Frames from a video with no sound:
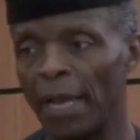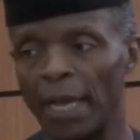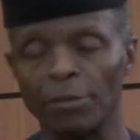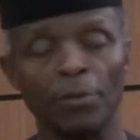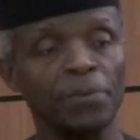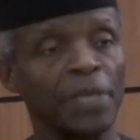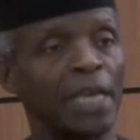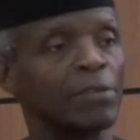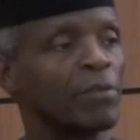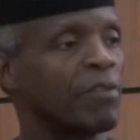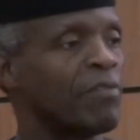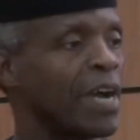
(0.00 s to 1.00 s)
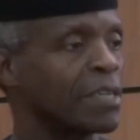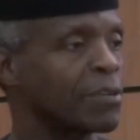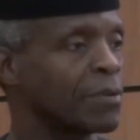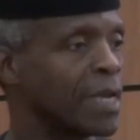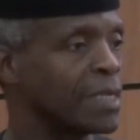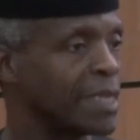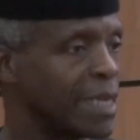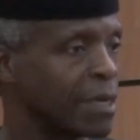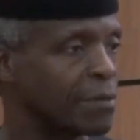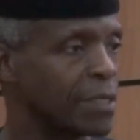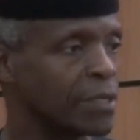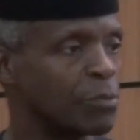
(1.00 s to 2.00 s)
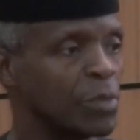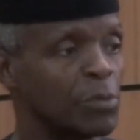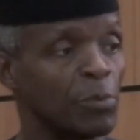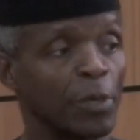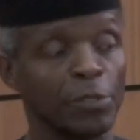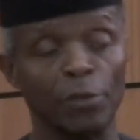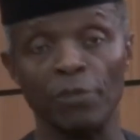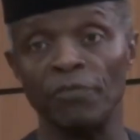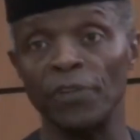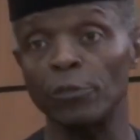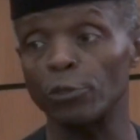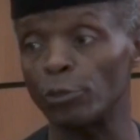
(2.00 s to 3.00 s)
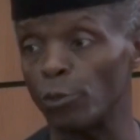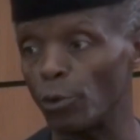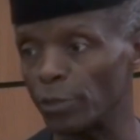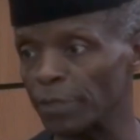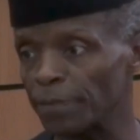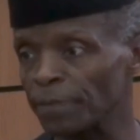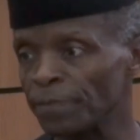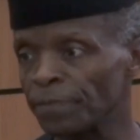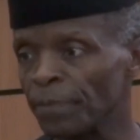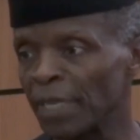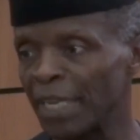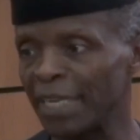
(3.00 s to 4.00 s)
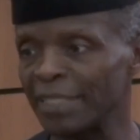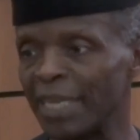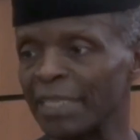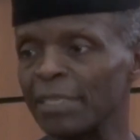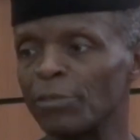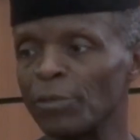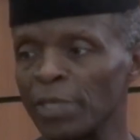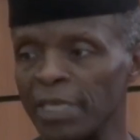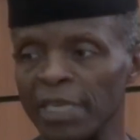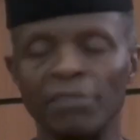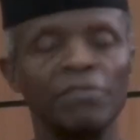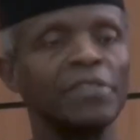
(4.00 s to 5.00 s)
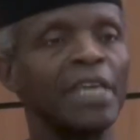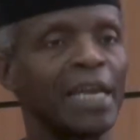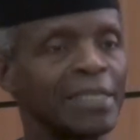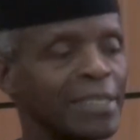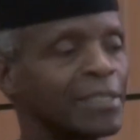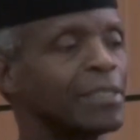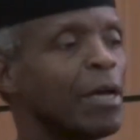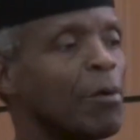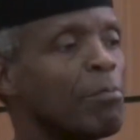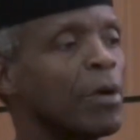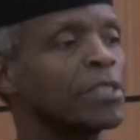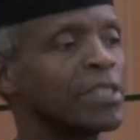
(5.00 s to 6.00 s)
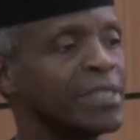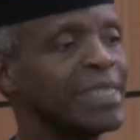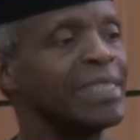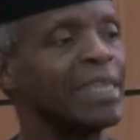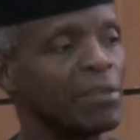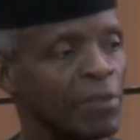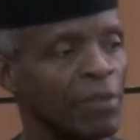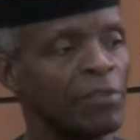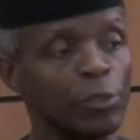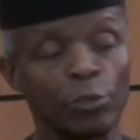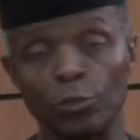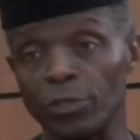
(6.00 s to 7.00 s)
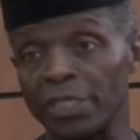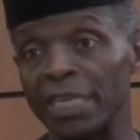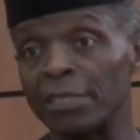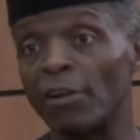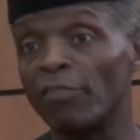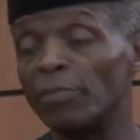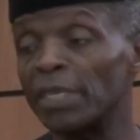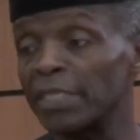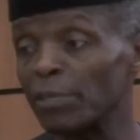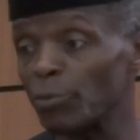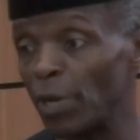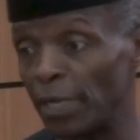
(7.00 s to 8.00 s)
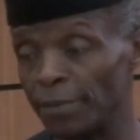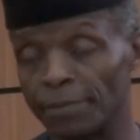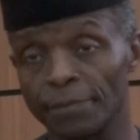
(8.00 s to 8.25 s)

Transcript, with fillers: An upside of the VAT rate increase, which we must not fail to note, is that it will give the additional much needed revenue to state governments as well.